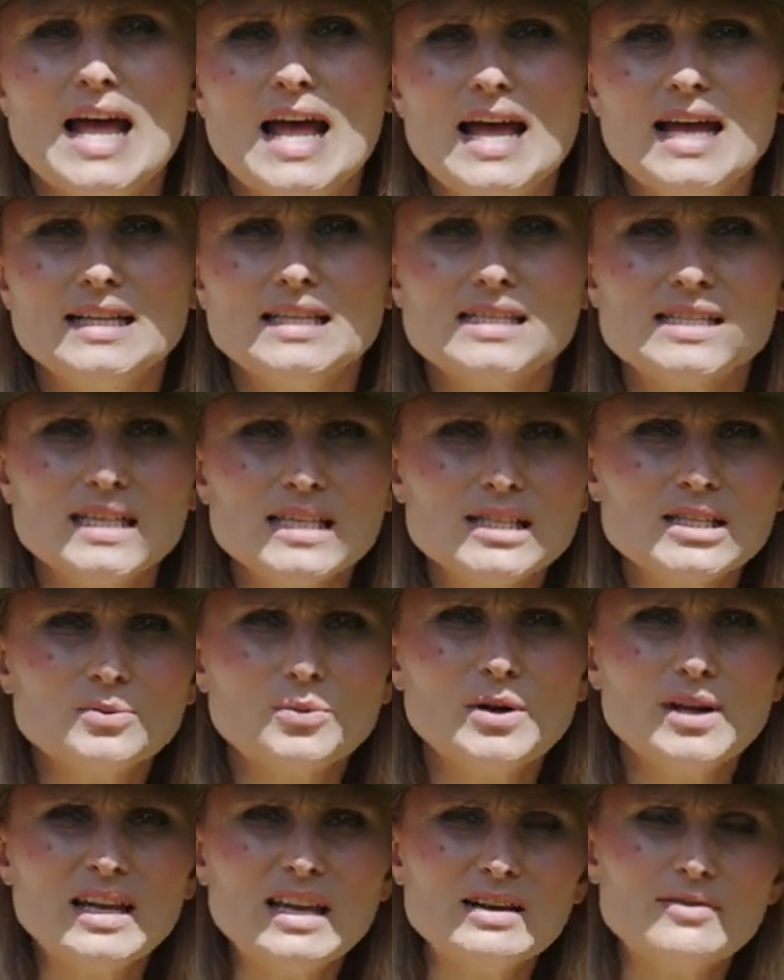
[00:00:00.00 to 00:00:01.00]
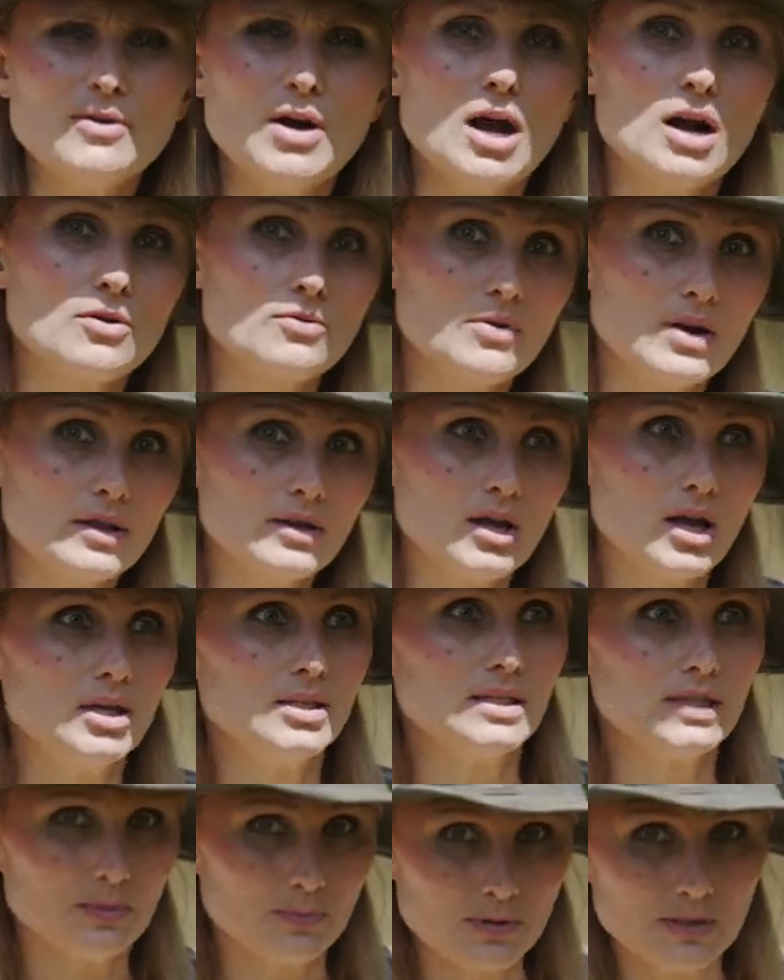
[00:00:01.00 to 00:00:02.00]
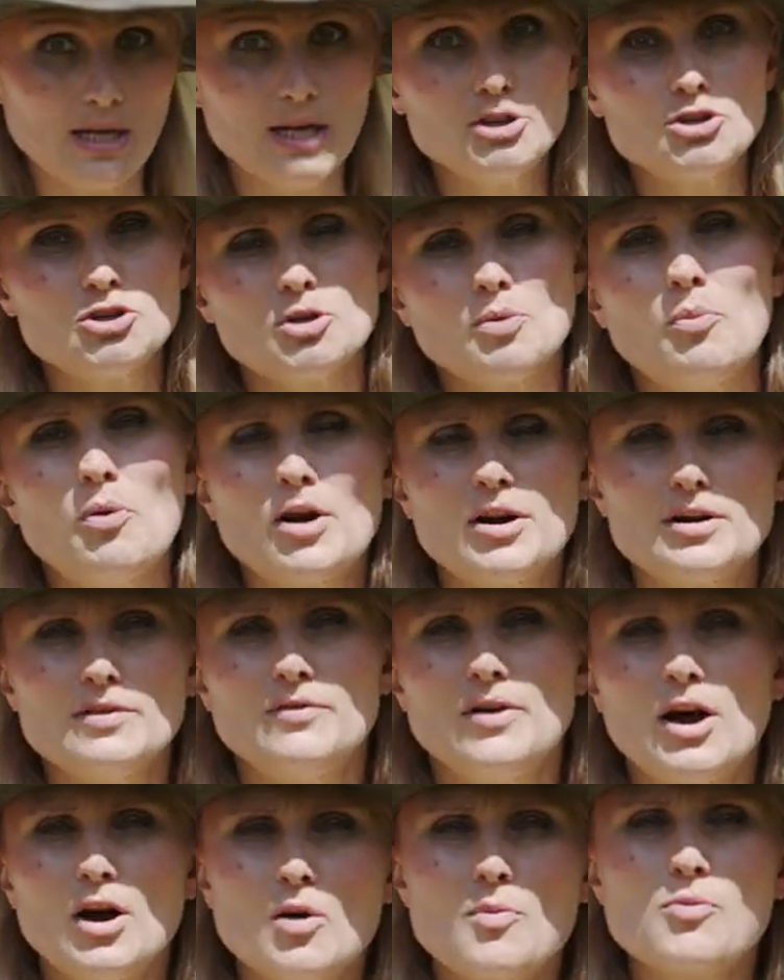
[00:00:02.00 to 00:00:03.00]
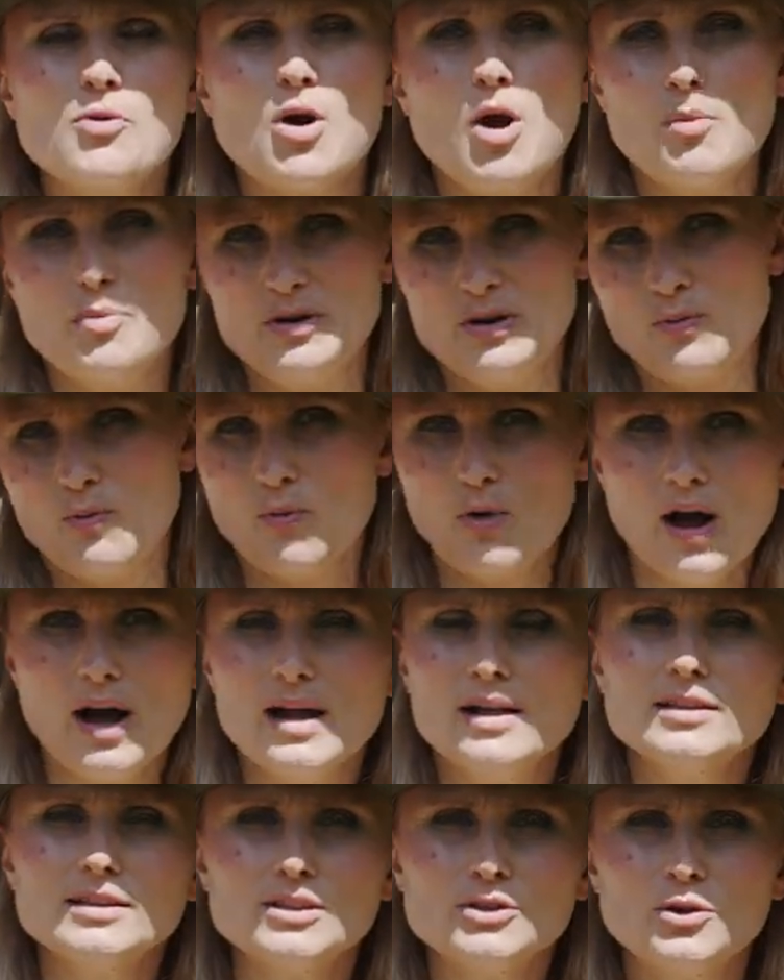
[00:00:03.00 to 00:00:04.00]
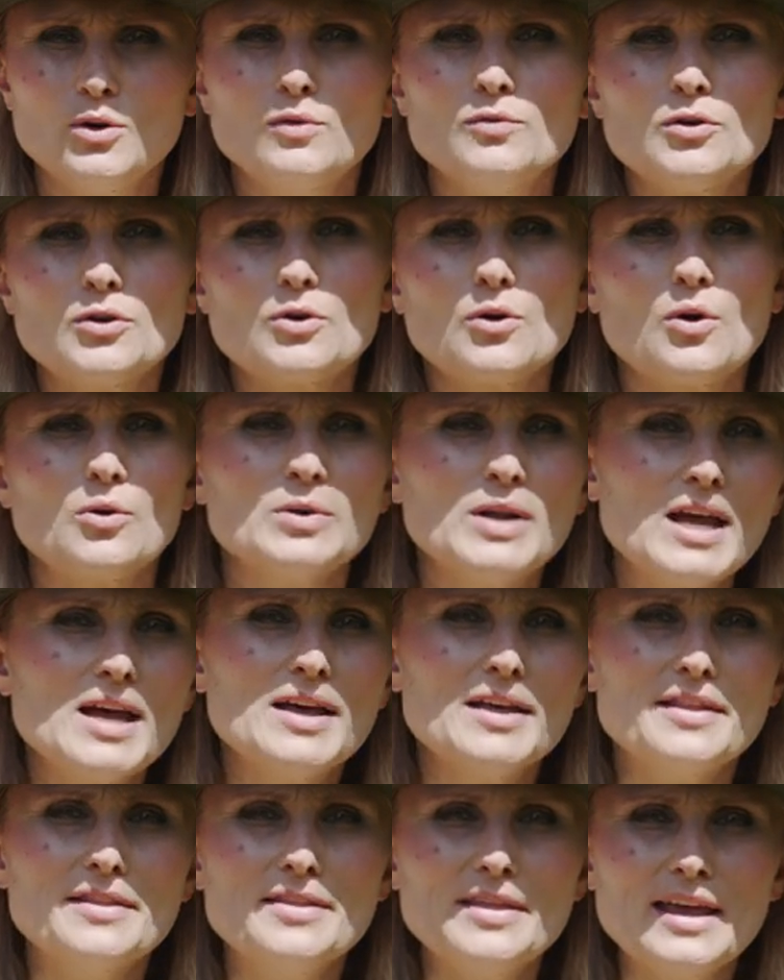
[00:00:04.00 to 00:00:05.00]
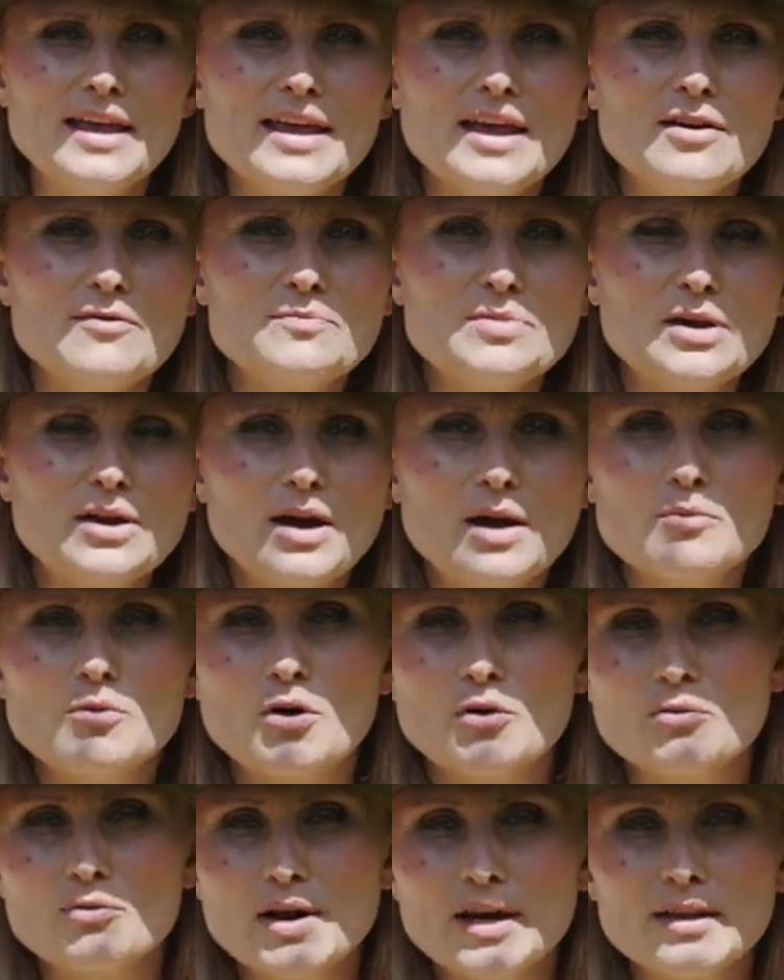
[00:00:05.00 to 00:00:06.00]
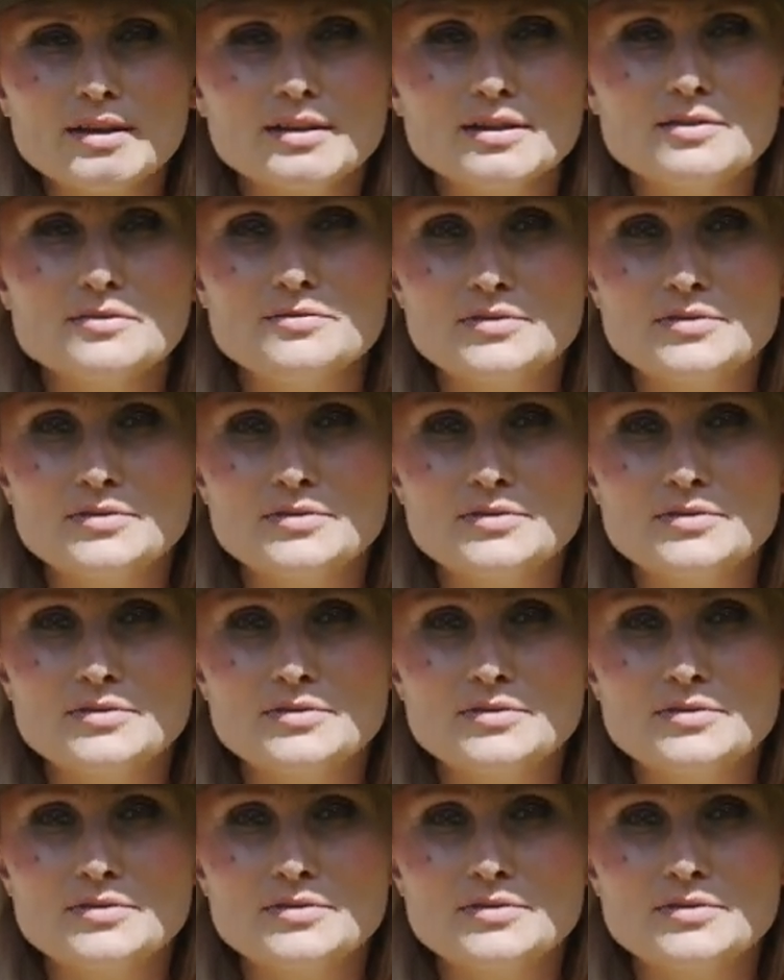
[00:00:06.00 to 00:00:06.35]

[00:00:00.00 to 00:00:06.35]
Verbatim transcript: And since we leave a rather substantial part of our property wild and overgrown, they have become regular